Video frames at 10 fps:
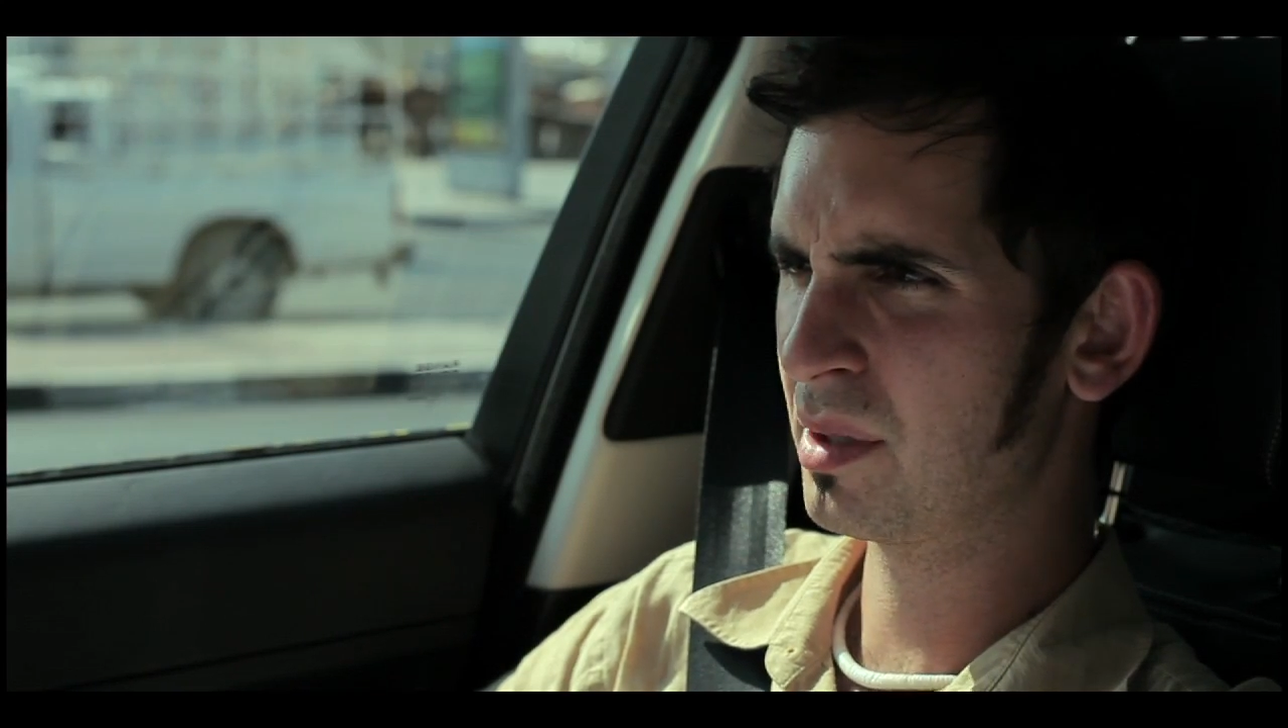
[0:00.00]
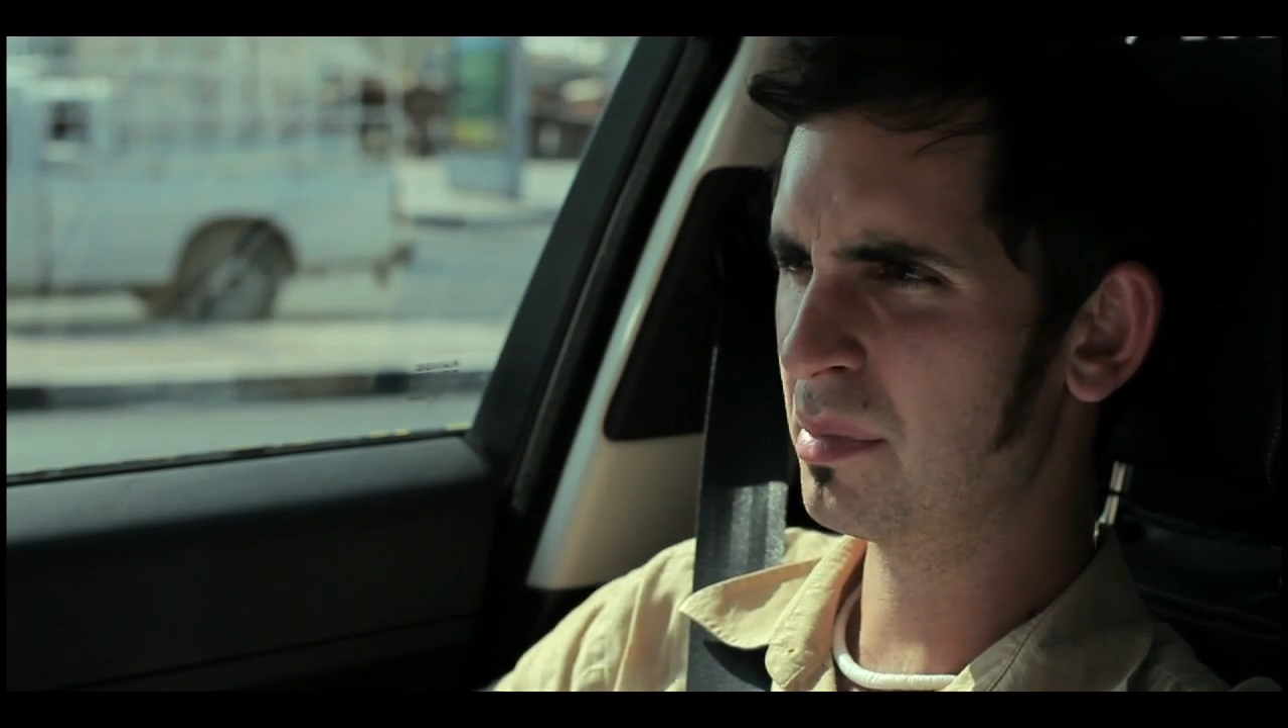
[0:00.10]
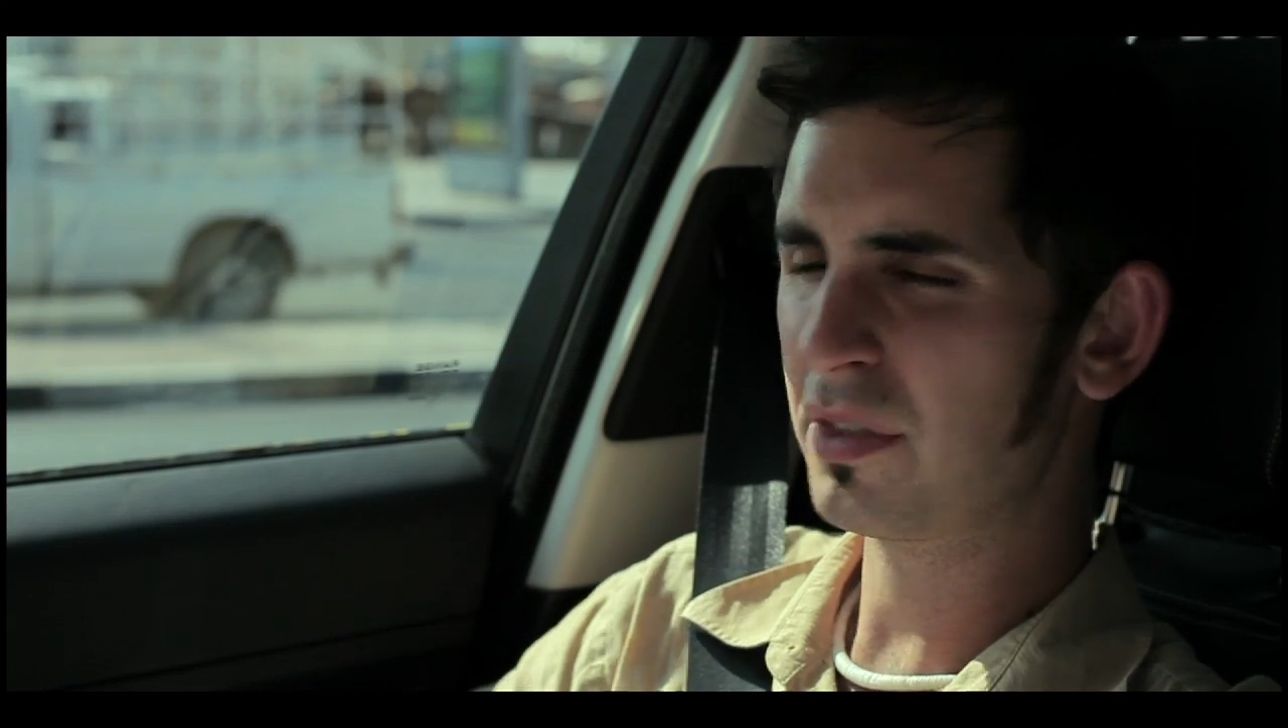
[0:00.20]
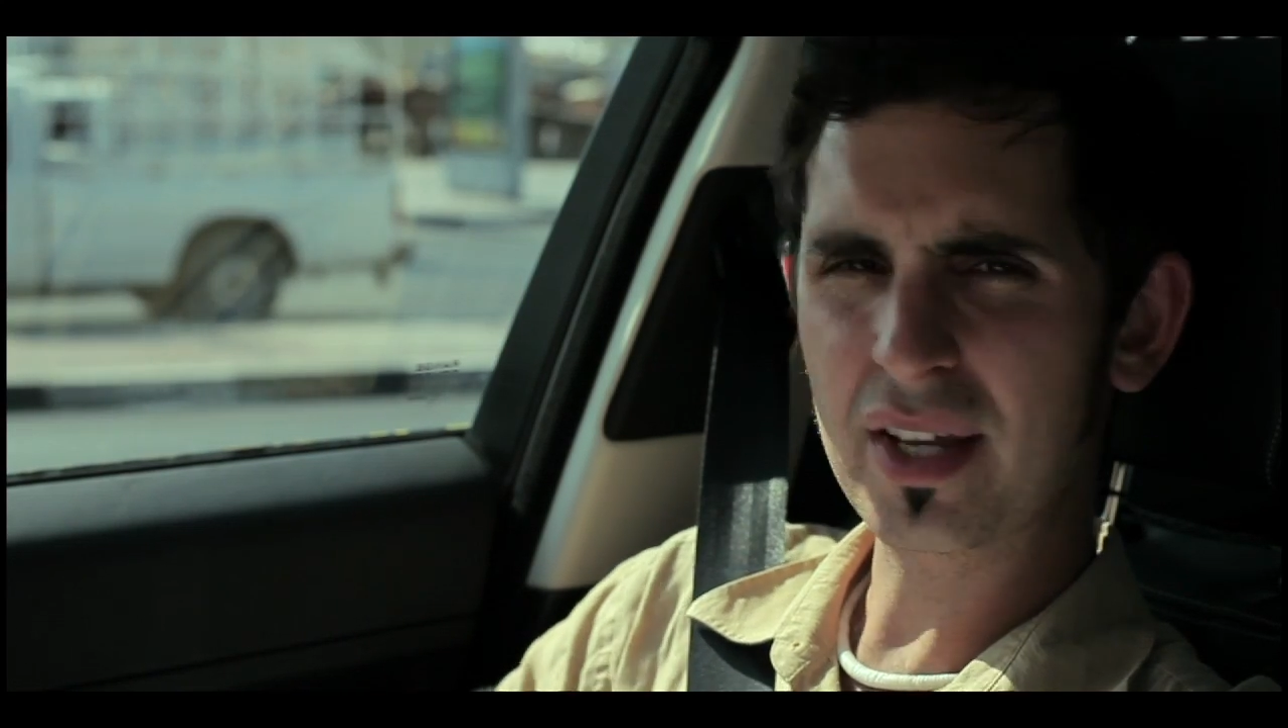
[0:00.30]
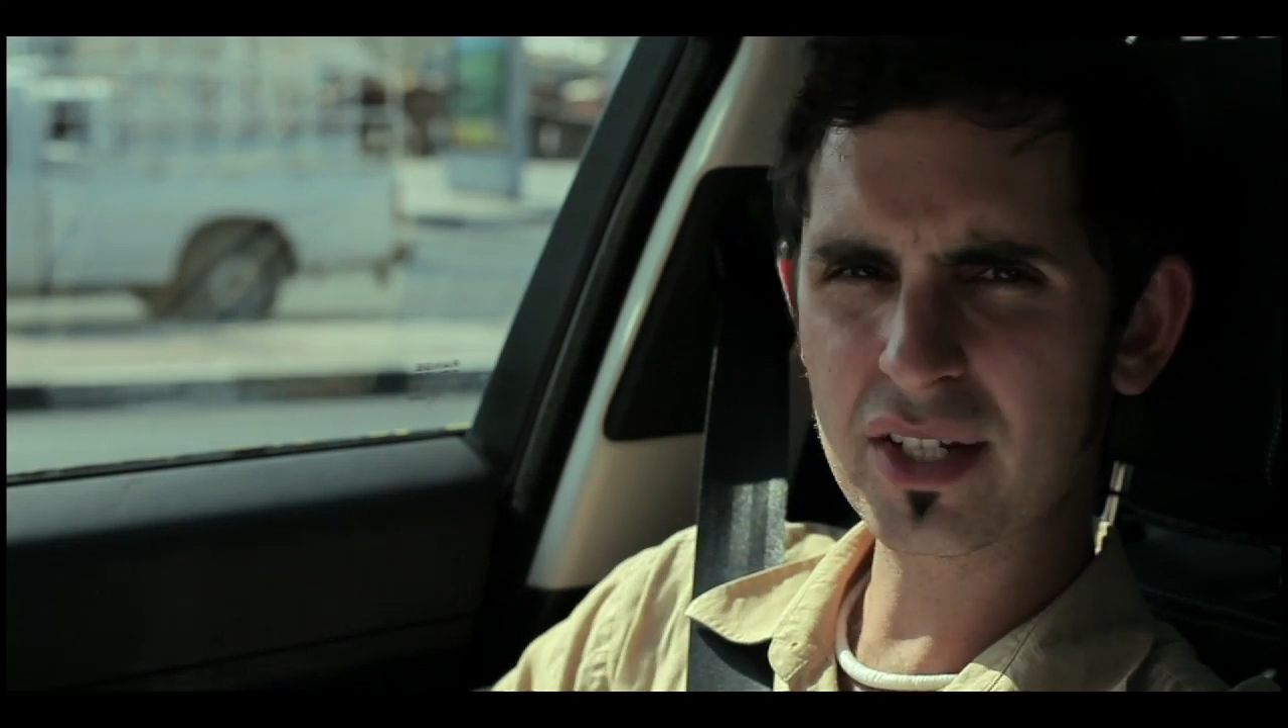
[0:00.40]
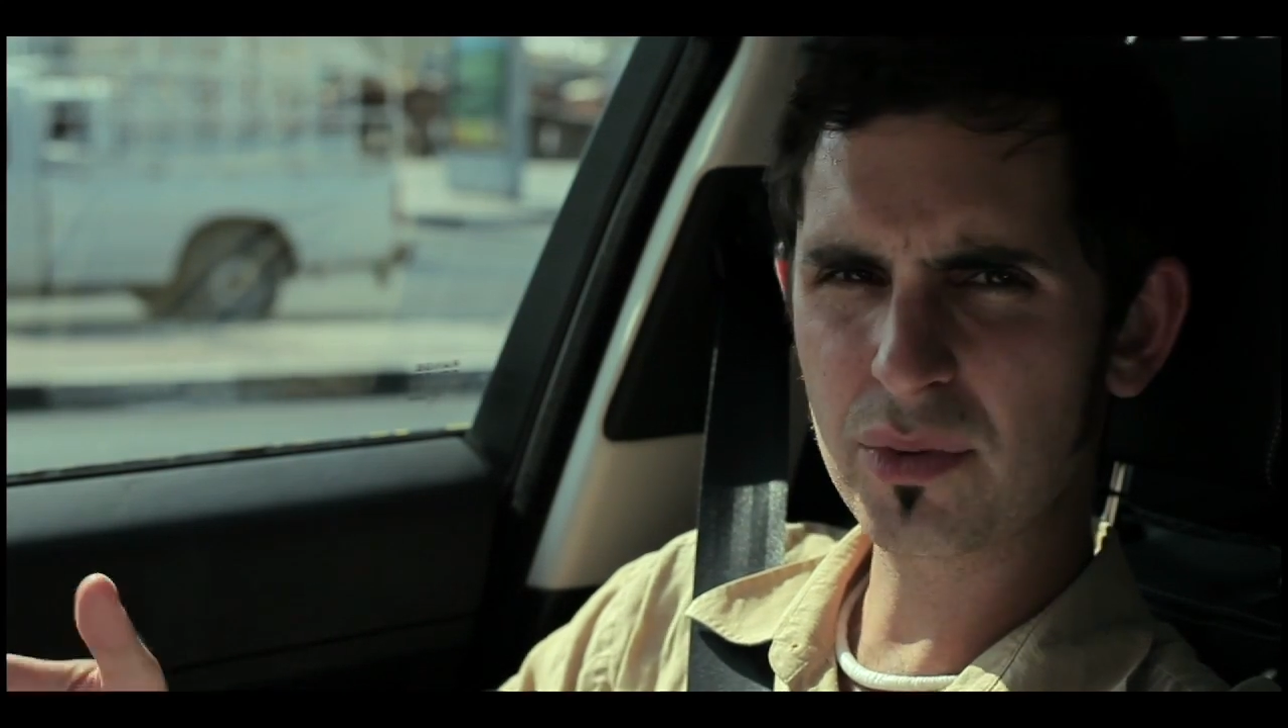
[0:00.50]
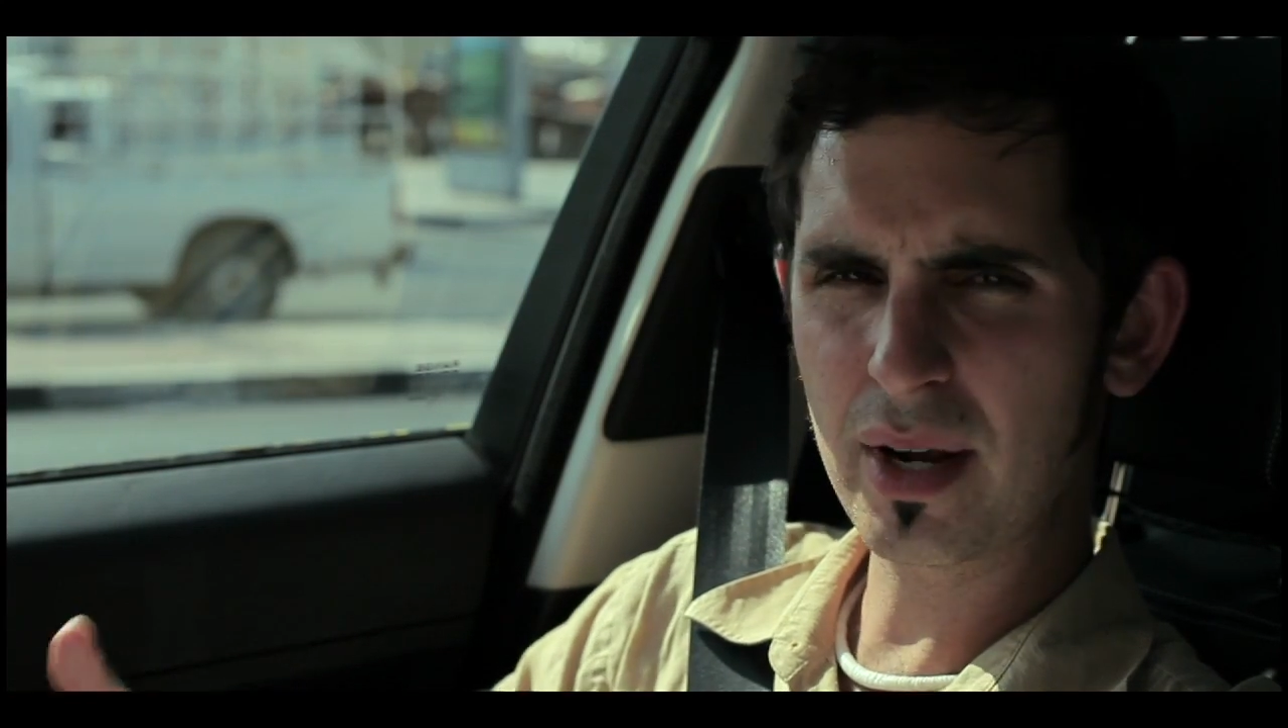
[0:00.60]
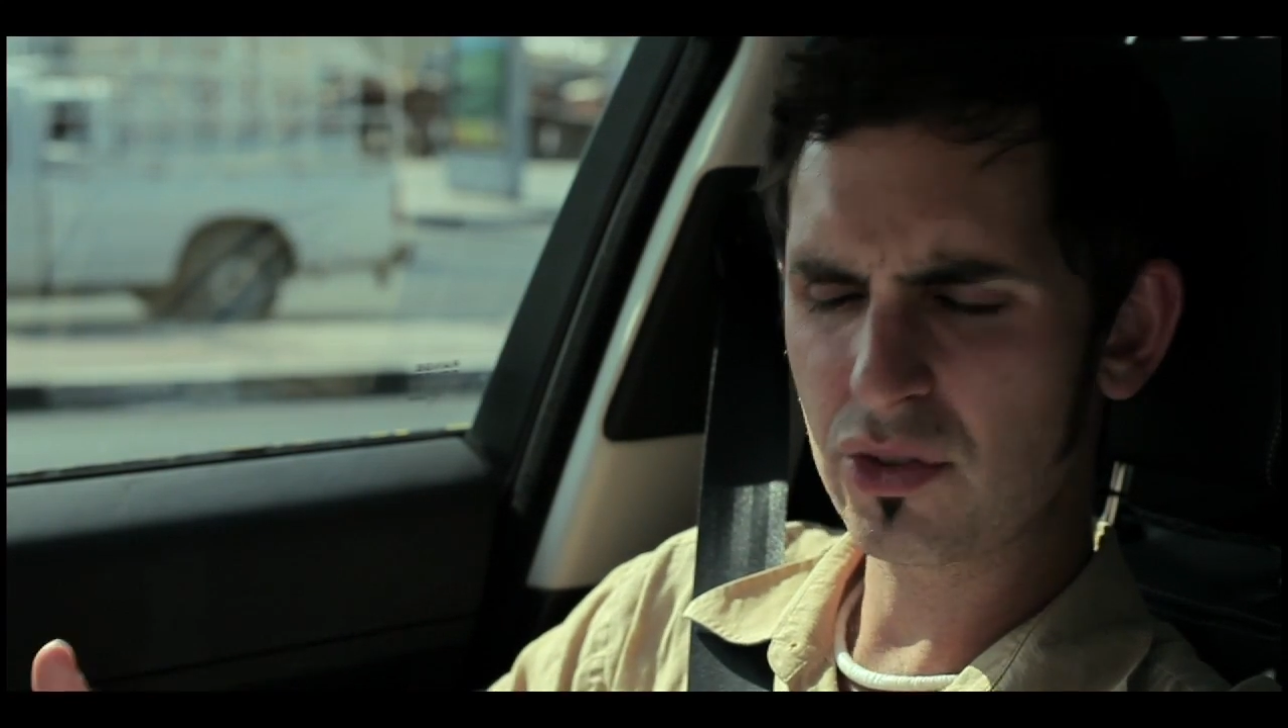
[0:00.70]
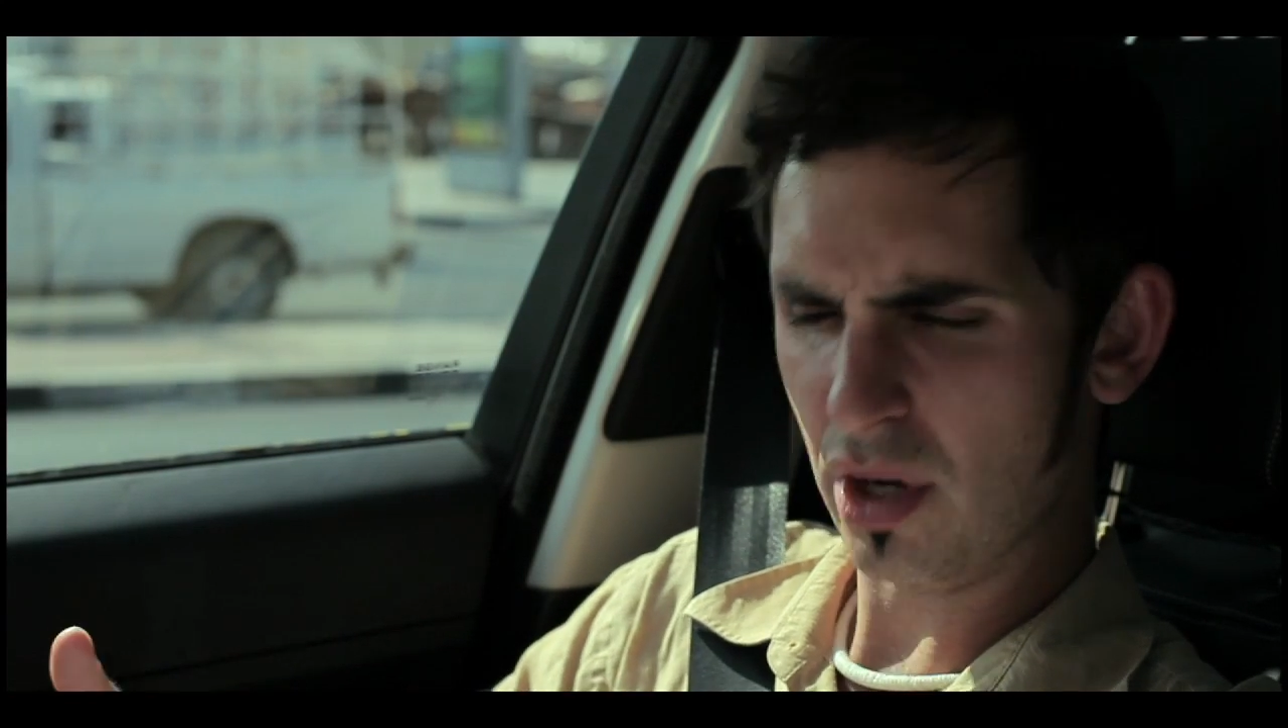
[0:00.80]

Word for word: But thanks to Range